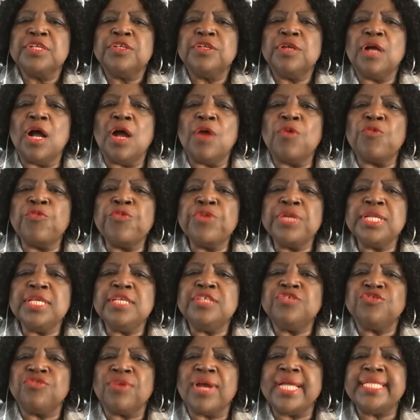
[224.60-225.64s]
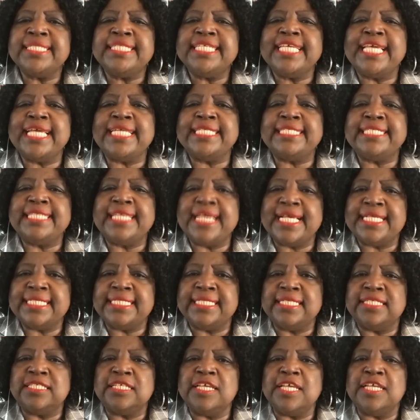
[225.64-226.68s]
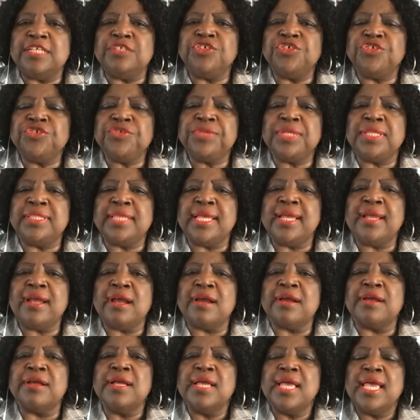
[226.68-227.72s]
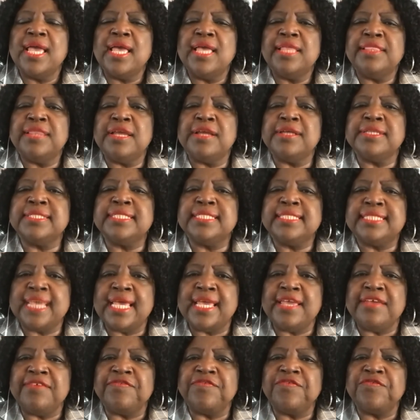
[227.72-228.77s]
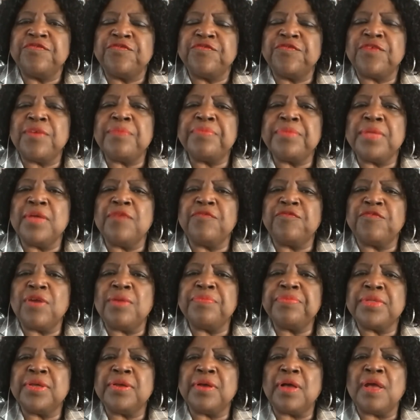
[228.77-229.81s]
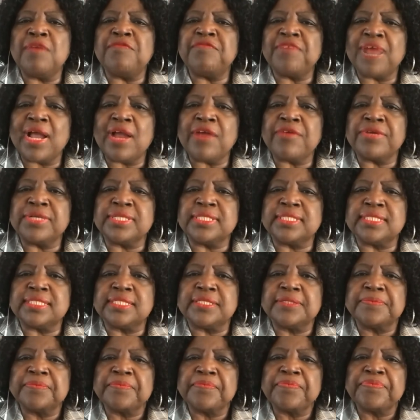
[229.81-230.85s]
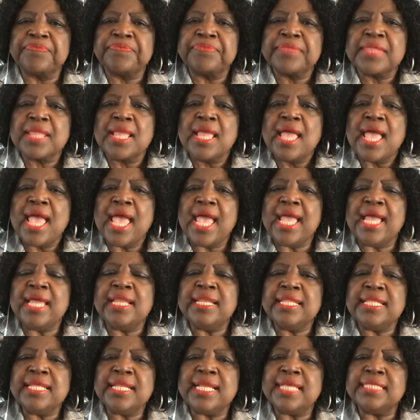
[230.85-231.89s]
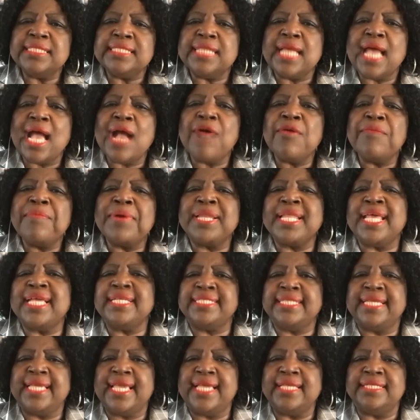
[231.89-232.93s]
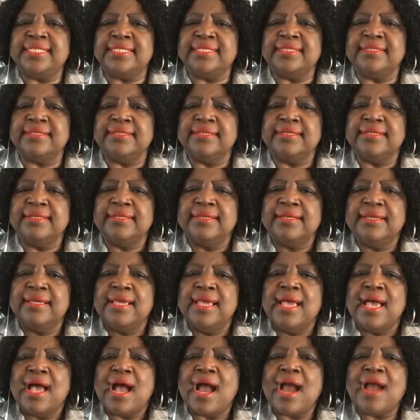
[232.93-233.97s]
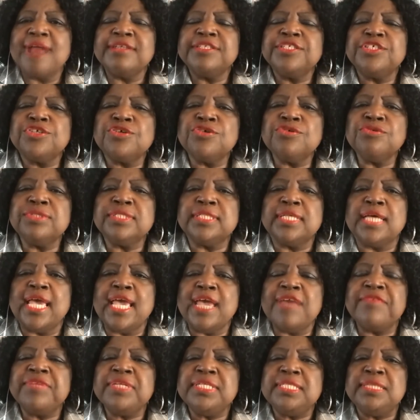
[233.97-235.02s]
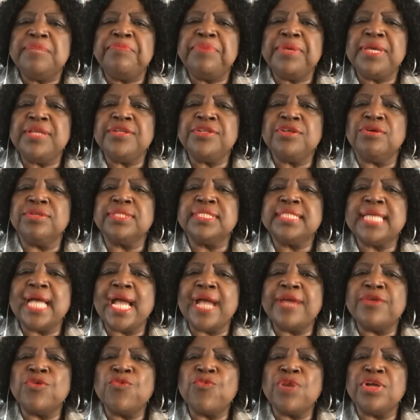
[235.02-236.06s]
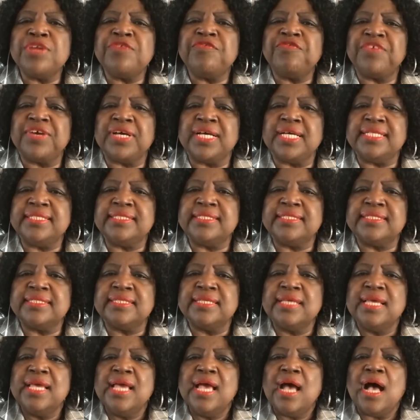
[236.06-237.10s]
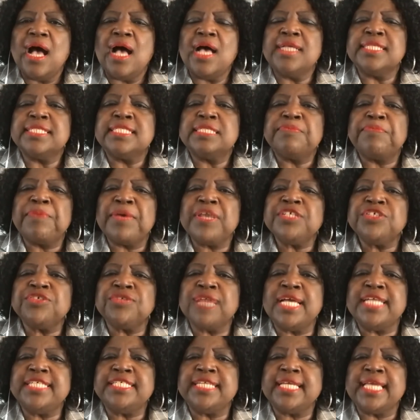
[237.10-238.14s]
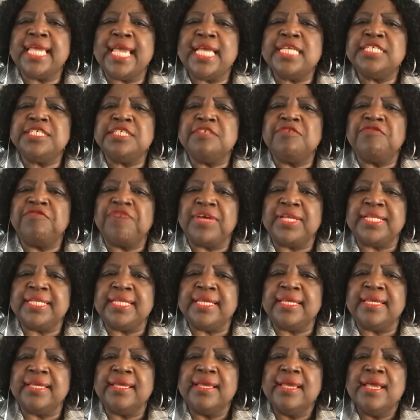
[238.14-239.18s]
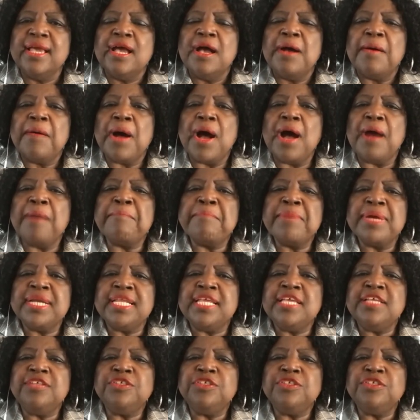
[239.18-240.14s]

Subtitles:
really trying to get tested to ensure that they are safe from the virus. And then I said, how about education? Our schools heavily depend on Title I funds, special education funding, money to